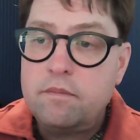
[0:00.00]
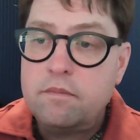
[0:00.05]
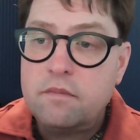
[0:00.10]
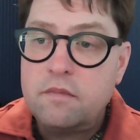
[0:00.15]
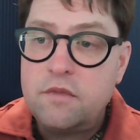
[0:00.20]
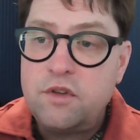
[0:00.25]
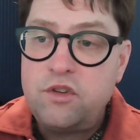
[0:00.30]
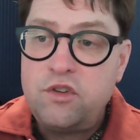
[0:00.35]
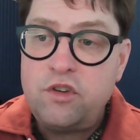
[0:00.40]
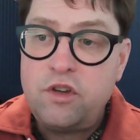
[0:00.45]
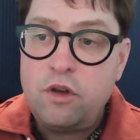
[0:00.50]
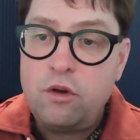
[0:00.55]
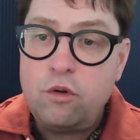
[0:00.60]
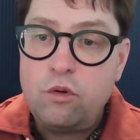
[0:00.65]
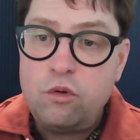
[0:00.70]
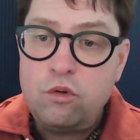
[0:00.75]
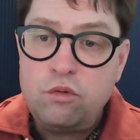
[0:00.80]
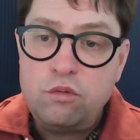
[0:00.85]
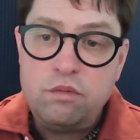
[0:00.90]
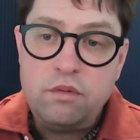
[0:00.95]

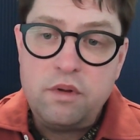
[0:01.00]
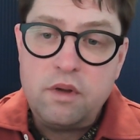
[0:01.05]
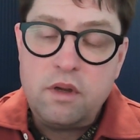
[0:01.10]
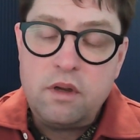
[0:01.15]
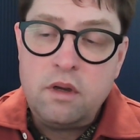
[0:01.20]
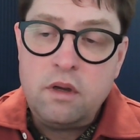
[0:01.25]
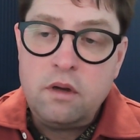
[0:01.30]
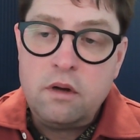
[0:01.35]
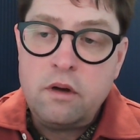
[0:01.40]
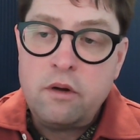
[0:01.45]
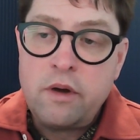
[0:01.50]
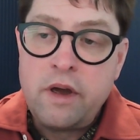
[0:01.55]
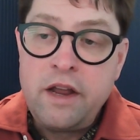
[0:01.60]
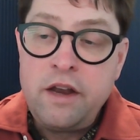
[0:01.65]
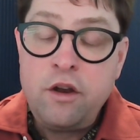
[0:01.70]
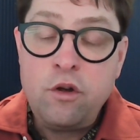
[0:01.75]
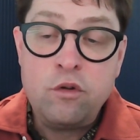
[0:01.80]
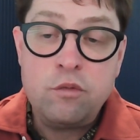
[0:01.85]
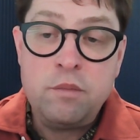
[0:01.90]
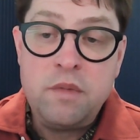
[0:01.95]
So, I
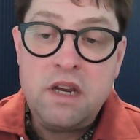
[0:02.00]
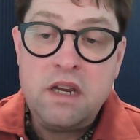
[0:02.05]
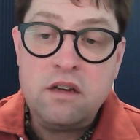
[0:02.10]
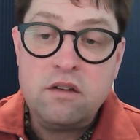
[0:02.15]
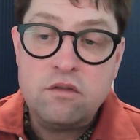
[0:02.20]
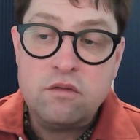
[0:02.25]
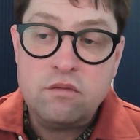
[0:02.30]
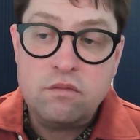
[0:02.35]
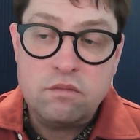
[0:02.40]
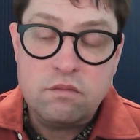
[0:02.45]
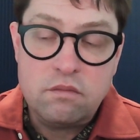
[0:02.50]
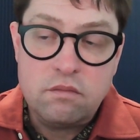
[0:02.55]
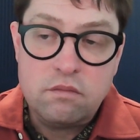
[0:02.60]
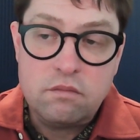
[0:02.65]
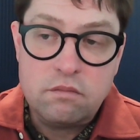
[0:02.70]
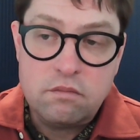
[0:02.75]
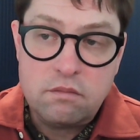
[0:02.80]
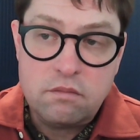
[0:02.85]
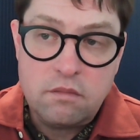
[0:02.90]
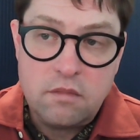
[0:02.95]
don't mean
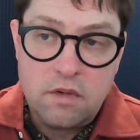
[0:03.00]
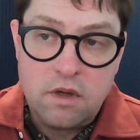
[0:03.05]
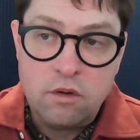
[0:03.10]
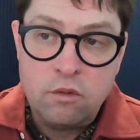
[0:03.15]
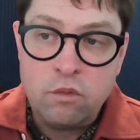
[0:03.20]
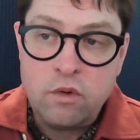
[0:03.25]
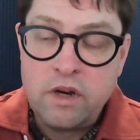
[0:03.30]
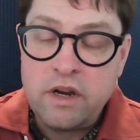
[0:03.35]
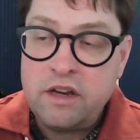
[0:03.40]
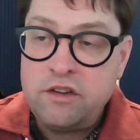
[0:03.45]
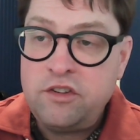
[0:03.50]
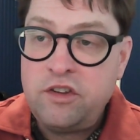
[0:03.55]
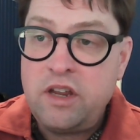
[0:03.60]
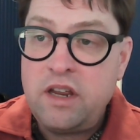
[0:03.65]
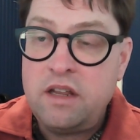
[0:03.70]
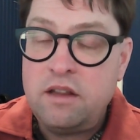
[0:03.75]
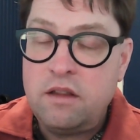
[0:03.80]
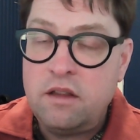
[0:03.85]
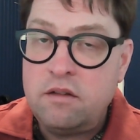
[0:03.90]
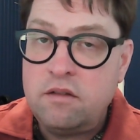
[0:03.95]
when I
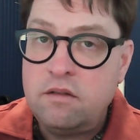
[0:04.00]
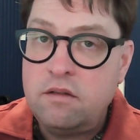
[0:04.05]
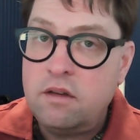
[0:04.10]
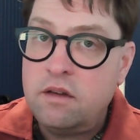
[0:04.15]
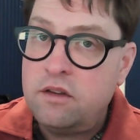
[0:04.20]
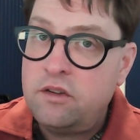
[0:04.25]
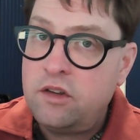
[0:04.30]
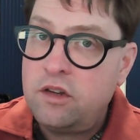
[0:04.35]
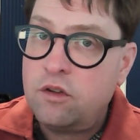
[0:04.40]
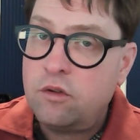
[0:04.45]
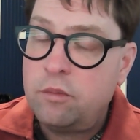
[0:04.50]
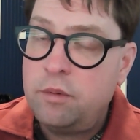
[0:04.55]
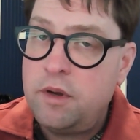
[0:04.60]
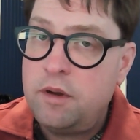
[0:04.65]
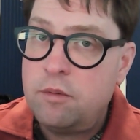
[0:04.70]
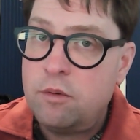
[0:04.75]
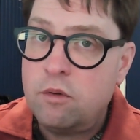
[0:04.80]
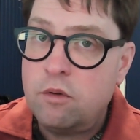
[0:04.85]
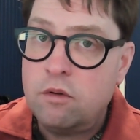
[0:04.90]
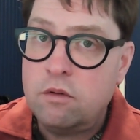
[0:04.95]
say that single
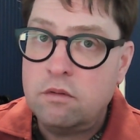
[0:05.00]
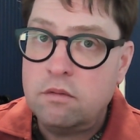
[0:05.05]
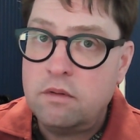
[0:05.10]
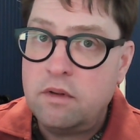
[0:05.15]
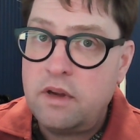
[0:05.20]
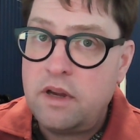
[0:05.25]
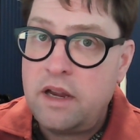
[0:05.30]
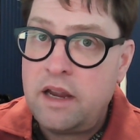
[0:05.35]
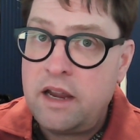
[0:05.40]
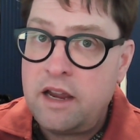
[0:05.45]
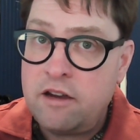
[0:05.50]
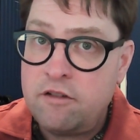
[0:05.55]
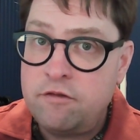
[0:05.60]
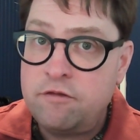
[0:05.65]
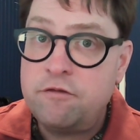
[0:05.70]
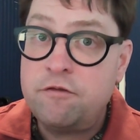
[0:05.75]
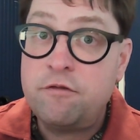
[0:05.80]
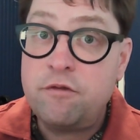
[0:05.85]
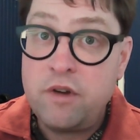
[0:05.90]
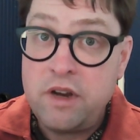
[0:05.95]
people have
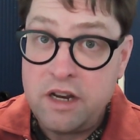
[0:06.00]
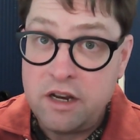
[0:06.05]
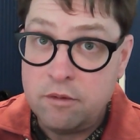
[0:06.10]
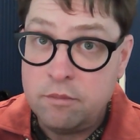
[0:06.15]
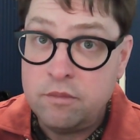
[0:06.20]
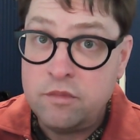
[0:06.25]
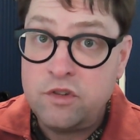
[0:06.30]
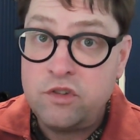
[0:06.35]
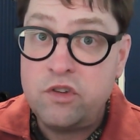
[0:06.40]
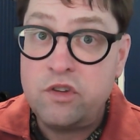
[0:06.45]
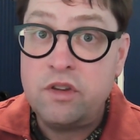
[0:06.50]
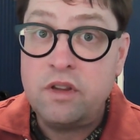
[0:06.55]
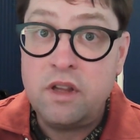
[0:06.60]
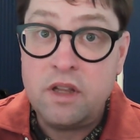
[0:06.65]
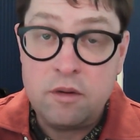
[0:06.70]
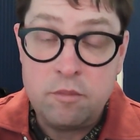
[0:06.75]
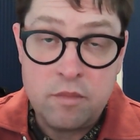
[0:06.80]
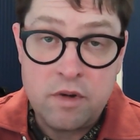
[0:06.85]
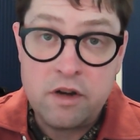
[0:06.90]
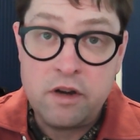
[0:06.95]
freedoms
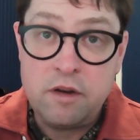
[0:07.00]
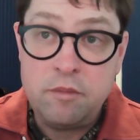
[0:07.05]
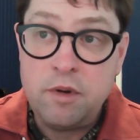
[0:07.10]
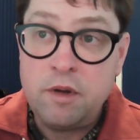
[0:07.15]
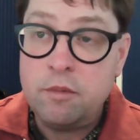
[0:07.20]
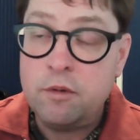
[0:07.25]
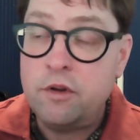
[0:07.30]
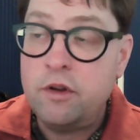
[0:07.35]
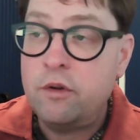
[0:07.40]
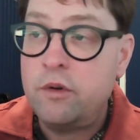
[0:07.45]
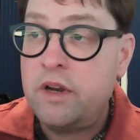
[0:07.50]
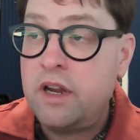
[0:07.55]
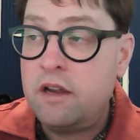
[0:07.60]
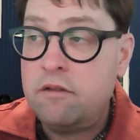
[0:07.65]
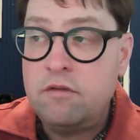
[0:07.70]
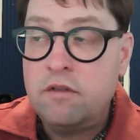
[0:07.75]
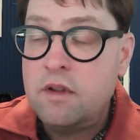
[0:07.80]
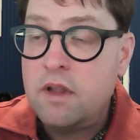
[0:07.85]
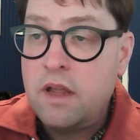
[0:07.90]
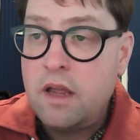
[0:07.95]
that married people don't
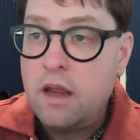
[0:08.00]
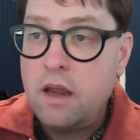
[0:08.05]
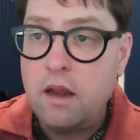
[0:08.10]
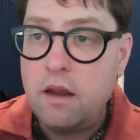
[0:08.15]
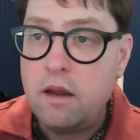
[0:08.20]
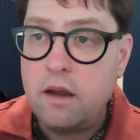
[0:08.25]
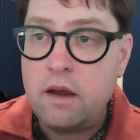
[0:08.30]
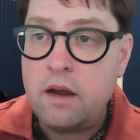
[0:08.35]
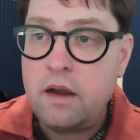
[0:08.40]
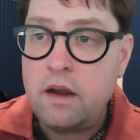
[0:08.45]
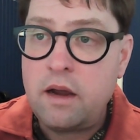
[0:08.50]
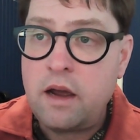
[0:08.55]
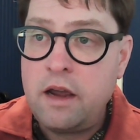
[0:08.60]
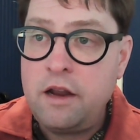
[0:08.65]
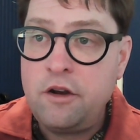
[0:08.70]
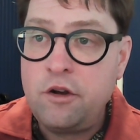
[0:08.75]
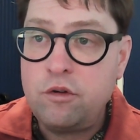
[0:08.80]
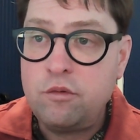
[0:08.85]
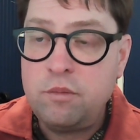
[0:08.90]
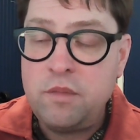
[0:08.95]
have, I
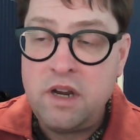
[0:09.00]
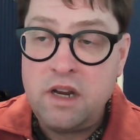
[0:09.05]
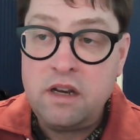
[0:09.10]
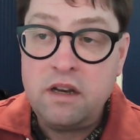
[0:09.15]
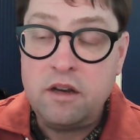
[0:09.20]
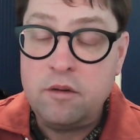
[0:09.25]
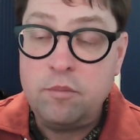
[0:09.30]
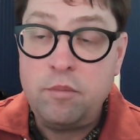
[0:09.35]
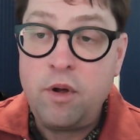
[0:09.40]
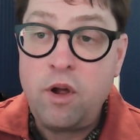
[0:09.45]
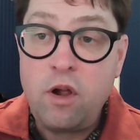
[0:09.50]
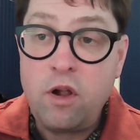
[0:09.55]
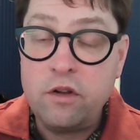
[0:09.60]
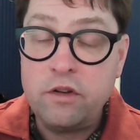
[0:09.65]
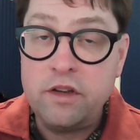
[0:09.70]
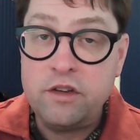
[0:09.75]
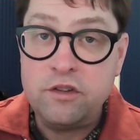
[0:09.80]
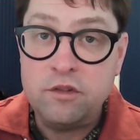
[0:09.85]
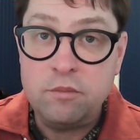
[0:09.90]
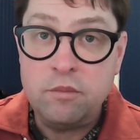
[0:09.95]
don't mean, and Paul
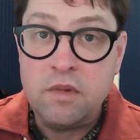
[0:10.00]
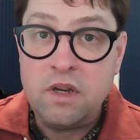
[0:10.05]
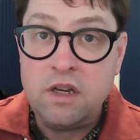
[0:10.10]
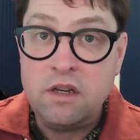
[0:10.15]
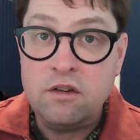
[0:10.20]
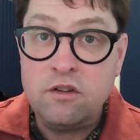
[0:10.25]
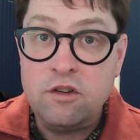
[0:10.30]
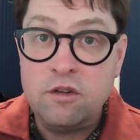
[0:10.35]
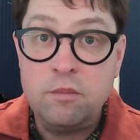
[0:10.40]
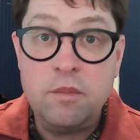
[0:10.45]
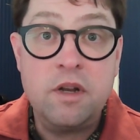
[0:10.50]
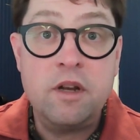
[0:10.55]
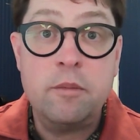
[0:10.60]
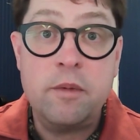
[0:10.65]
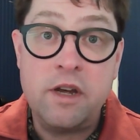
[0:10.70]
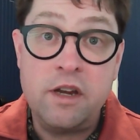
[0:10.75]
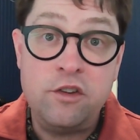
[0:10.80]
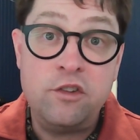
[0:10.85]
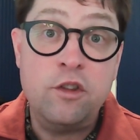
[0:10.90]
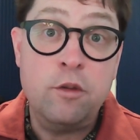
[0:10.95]
doesn't mean, to
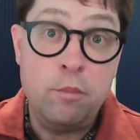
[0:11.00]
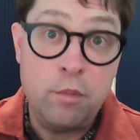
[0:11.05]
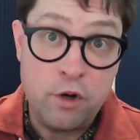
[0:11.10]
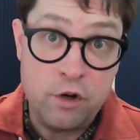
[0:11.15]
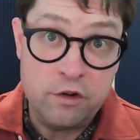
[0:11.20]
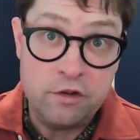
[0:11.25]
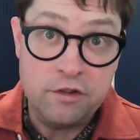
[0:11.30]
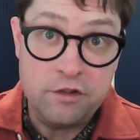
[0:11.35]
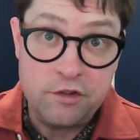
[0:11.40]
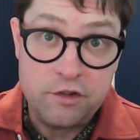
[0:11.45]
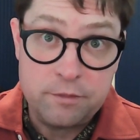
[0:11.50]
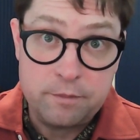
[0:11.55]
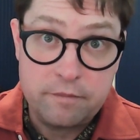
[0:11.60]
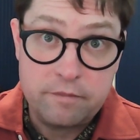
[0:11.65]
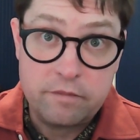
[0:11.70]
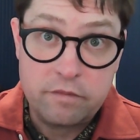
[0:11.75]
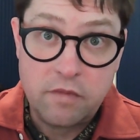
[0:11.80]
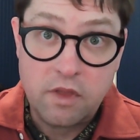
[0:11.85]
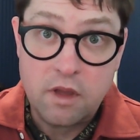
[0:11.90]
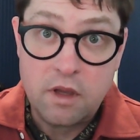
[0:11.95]
minimize the burdens.
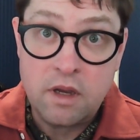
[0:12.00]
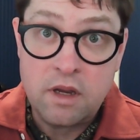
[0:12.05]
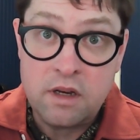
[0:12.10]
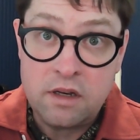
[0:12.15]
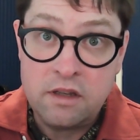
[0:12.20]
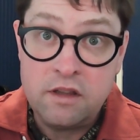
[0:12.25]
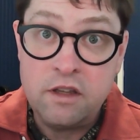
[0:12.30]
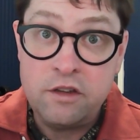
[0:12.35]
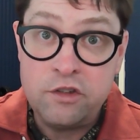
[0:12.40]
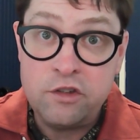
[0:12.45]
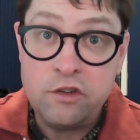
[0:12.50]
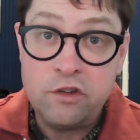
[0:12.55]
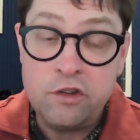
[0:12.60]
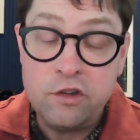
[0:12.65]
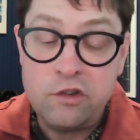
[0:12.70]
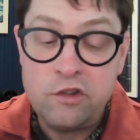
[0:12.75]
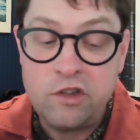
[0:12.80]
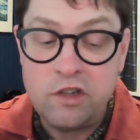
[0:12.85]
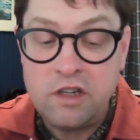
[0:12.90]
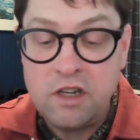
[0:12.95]
And this is
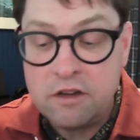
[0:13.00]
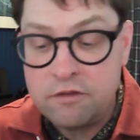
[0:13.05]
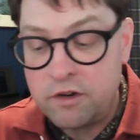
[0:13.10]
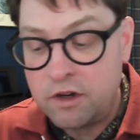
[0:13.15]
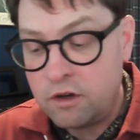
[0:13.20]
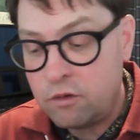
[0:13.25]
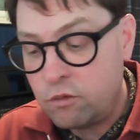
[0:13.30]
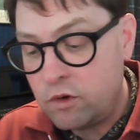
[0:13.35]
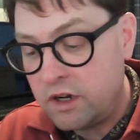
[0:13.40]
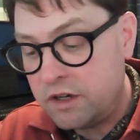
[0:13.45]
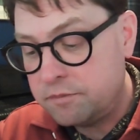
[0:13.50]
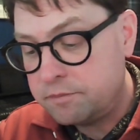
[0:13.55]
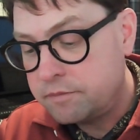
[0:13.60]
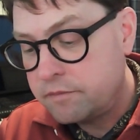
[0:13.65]
a significant one.